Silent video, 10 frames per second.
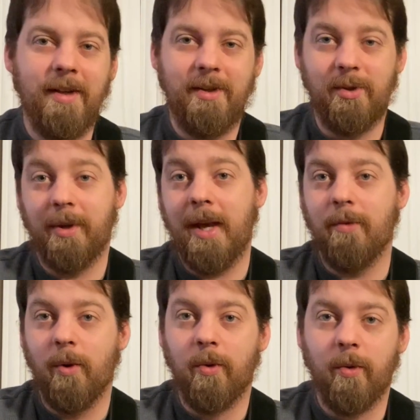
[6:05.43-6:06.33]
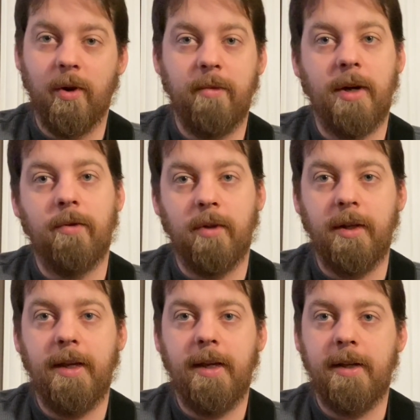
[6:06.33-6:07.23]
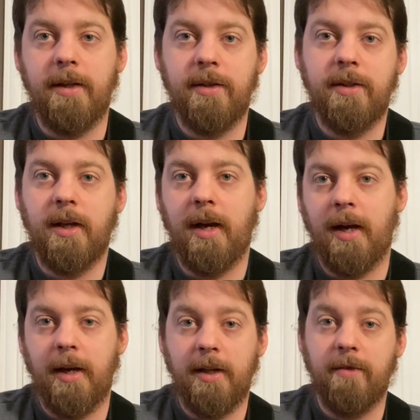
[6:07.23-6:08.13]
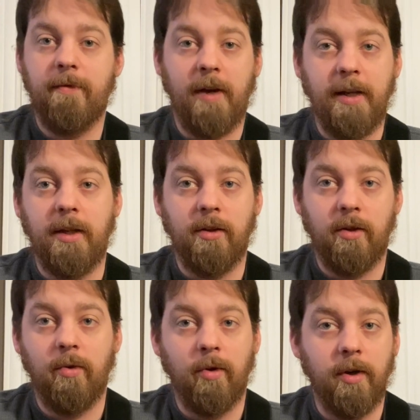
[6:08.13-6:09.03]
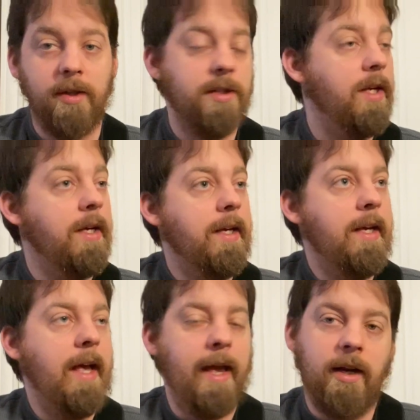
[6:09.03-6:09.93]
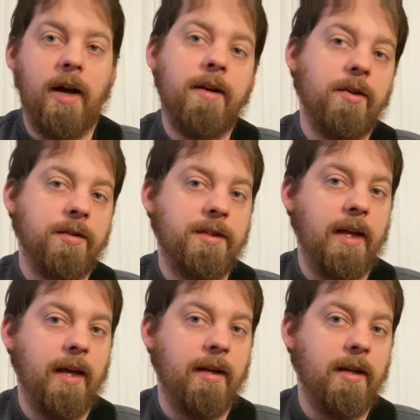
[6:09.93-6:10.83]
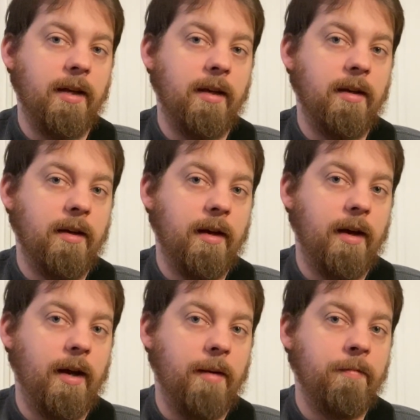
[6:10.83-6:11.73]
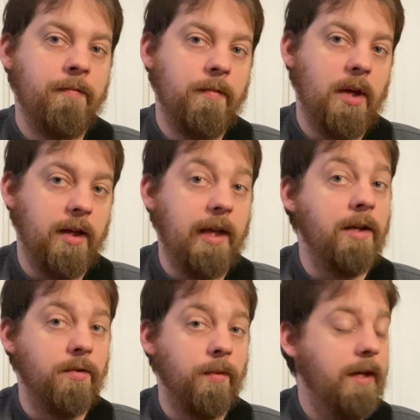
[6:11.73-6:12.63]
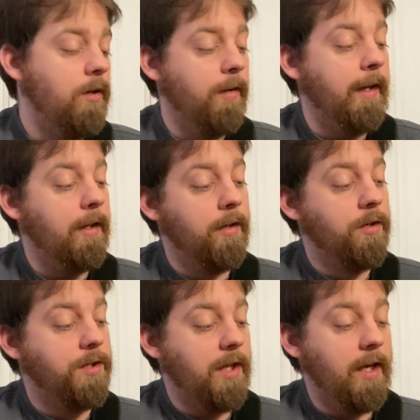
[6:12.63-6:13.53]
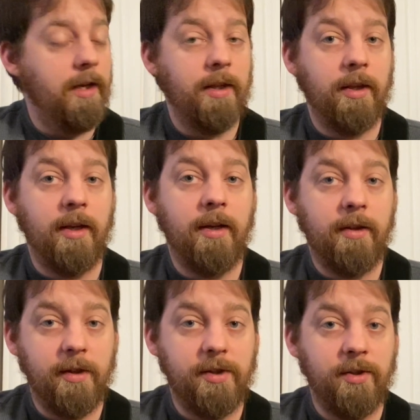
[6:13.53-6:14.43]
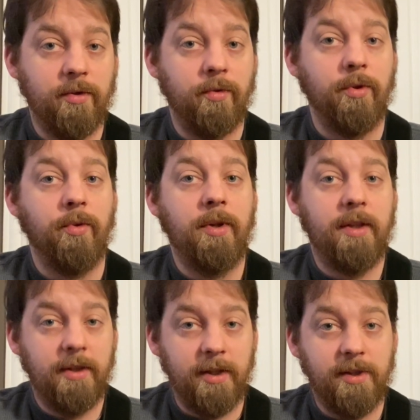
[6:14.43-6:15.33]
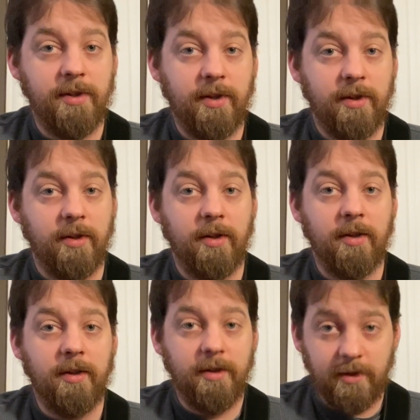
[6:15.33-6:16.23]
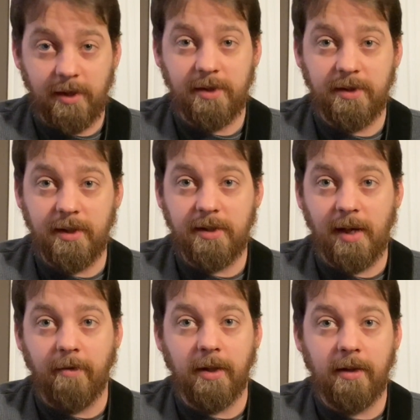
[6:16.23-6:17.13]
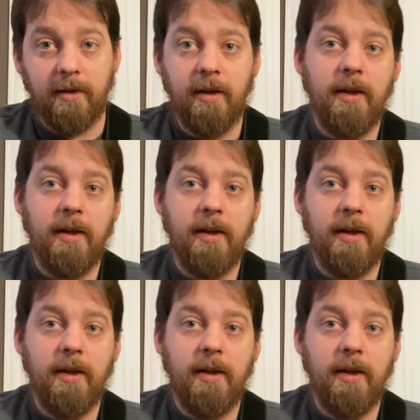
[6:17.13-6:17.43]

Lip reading: So again, what we're worried about really is finding the chords and understanding, again, to reiterate, understanding that this is the root, this is the 3rd, this is the 7th.